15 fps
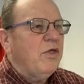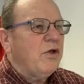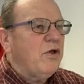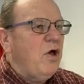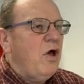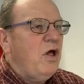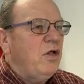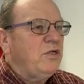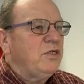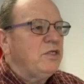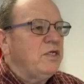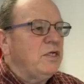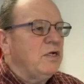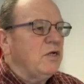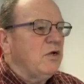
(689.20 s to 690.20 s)
The
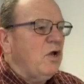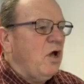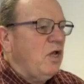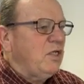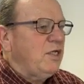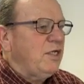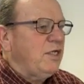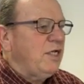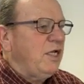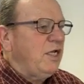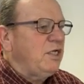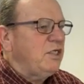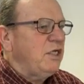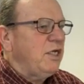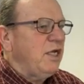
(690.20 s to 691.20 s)
cultic
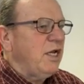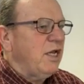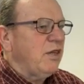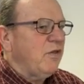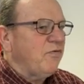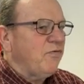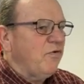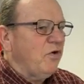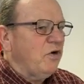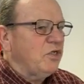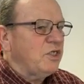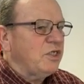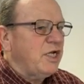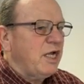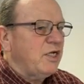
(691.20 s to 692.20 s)
teaching in the
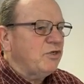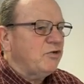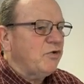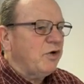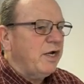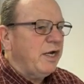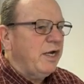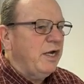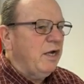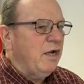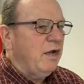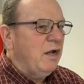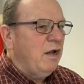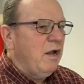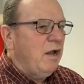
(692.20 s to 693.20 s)
first century
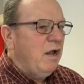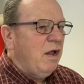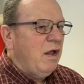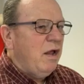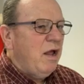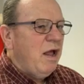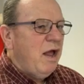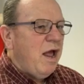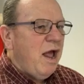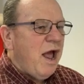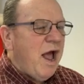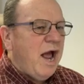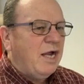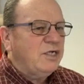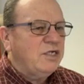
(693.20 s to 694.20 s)

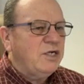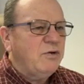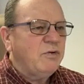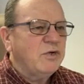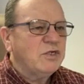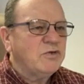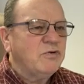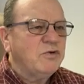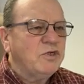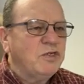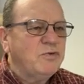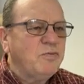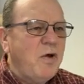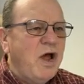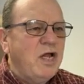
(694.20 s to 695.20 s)
actually was
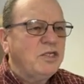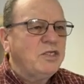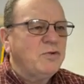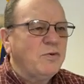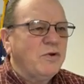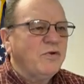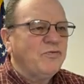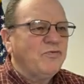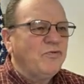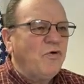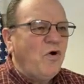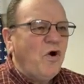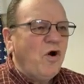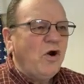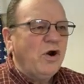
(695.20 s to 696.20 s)
responsible
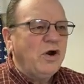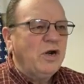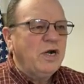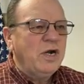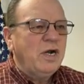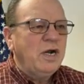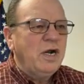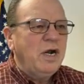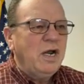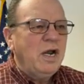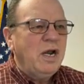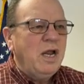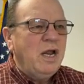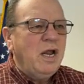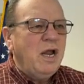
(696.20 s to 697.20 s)
for
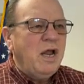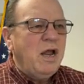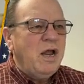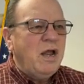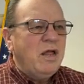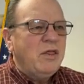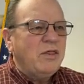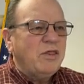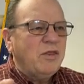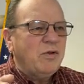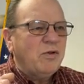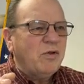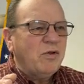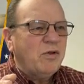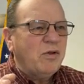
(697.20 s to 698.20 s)

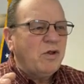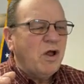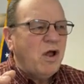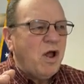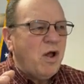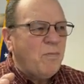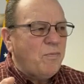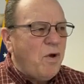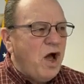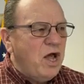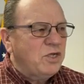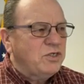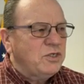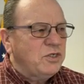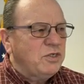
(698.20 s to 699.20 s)
the
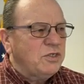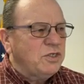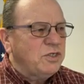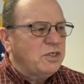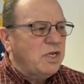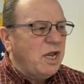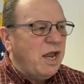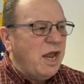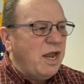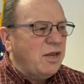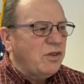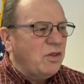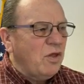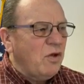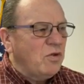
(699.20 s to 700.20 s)
apostles
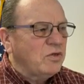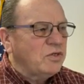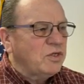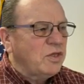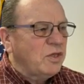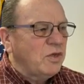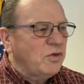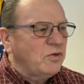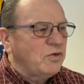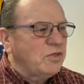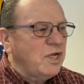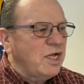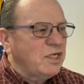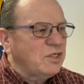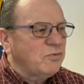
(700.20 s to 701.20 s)
and those of the New
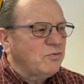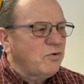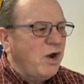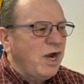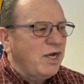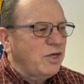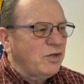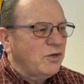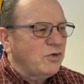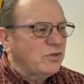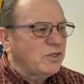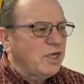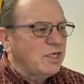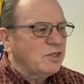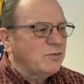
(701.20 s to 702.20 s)
Testament, writing
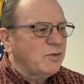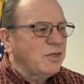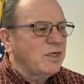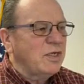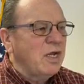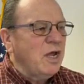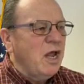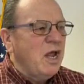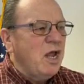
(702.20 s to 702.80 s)
the New Testament,